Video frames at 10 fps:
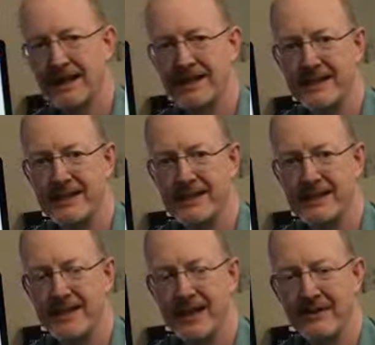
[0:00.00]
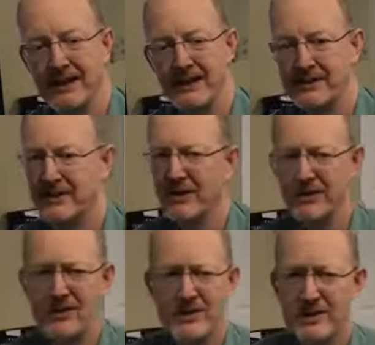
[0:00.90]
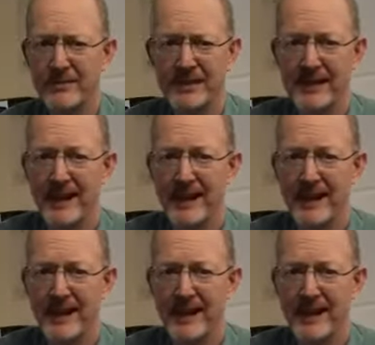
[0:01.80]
attention out there. So those are some of the